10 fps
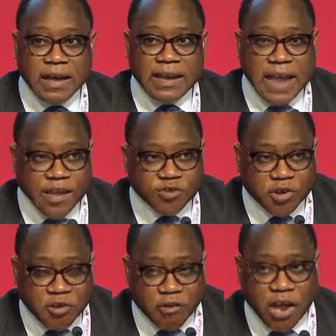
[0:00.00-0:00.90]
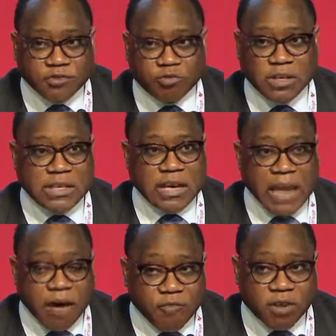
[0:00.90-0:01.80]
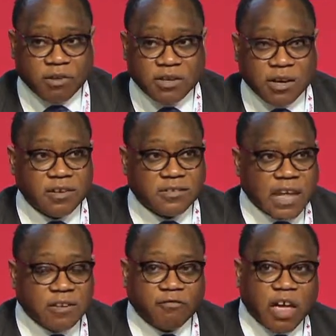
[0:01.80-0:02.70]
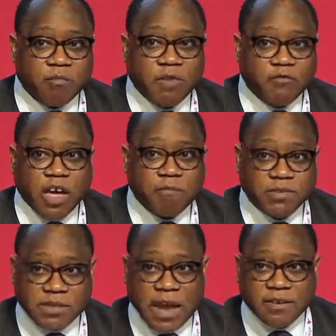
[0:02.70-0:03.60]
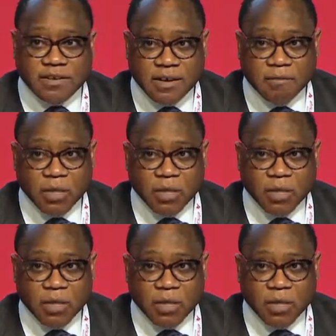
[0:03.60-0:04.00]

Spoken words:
Nigeria's return, average return is 35.5%.